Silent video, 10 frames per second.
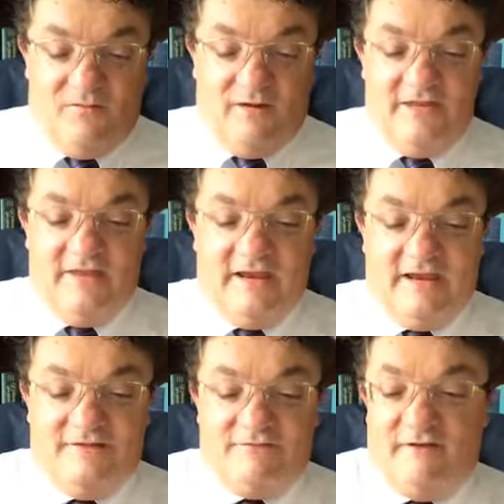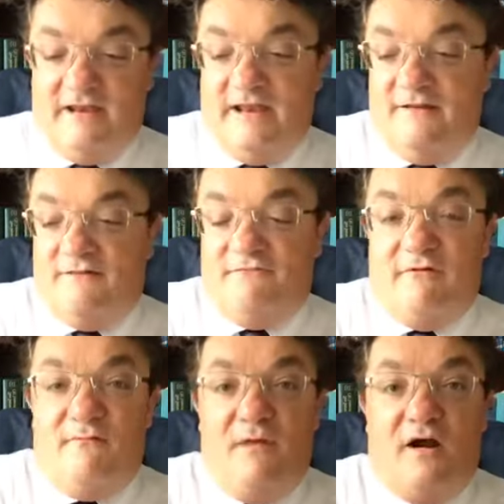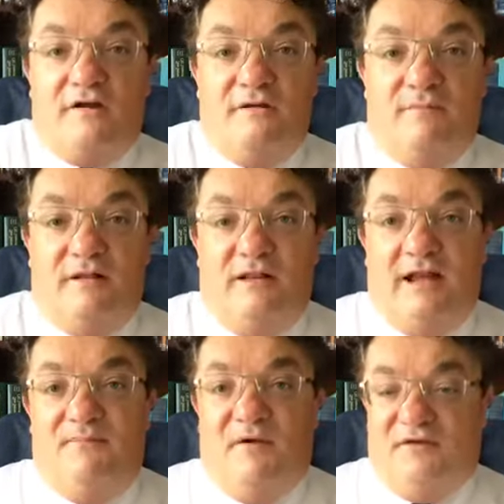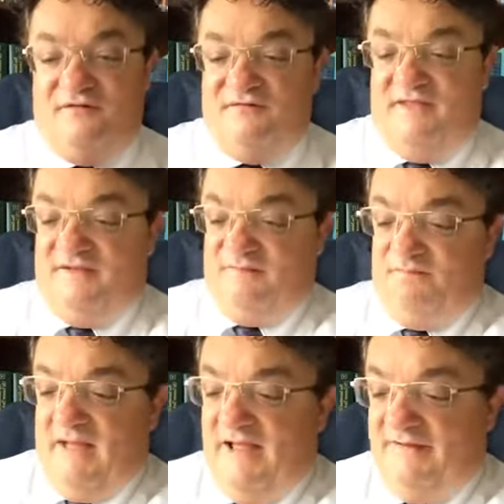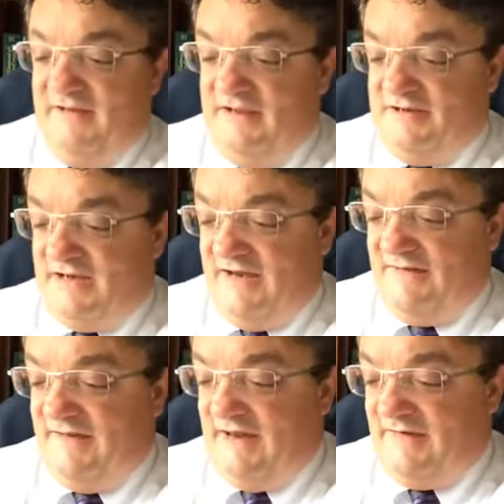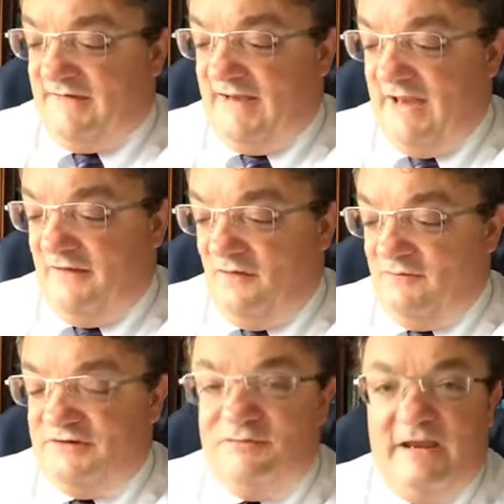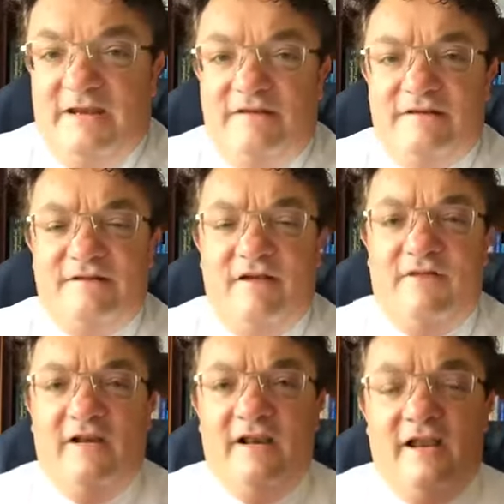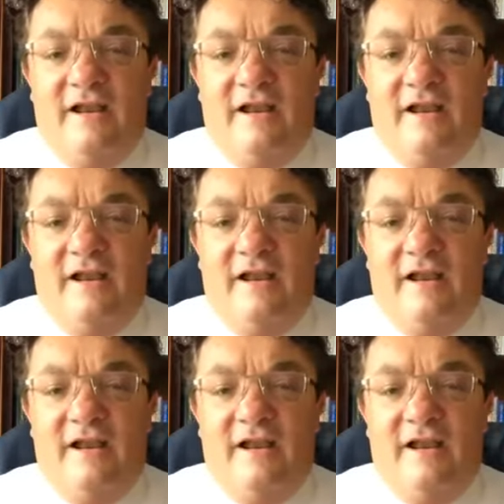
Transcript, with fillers: What I think is really remarkable about this passage is the extent to which we can discover